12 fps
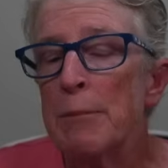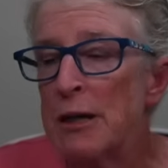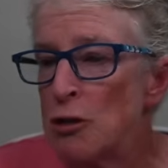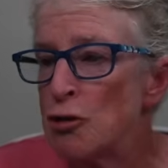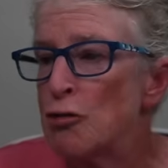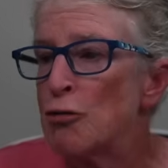
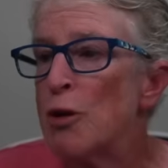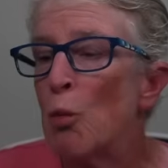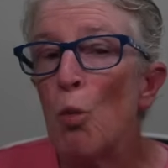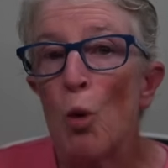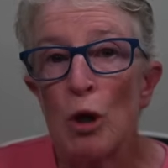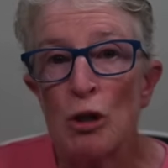picture
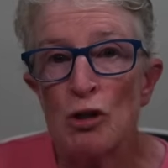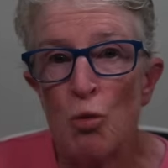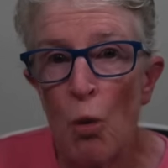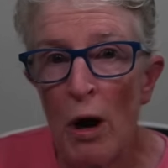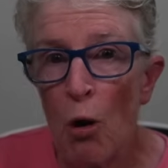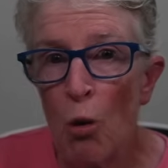that works
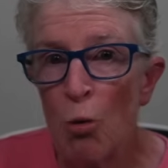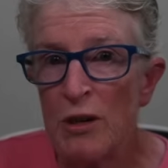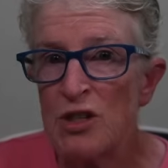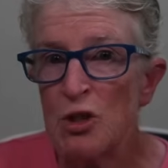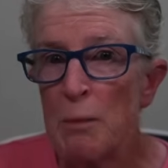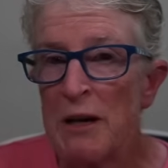well with
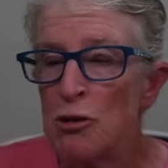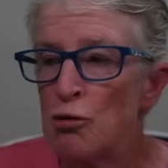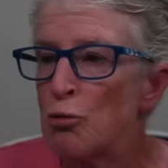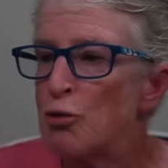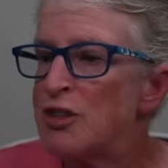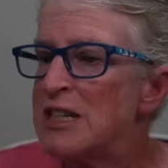
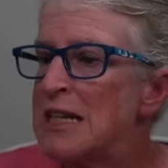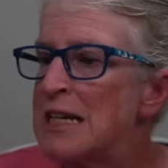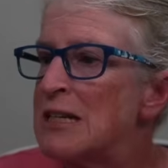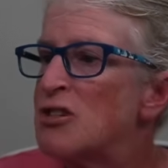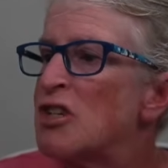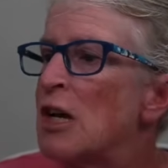spatial
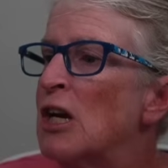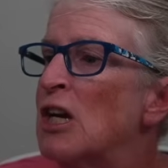scenes.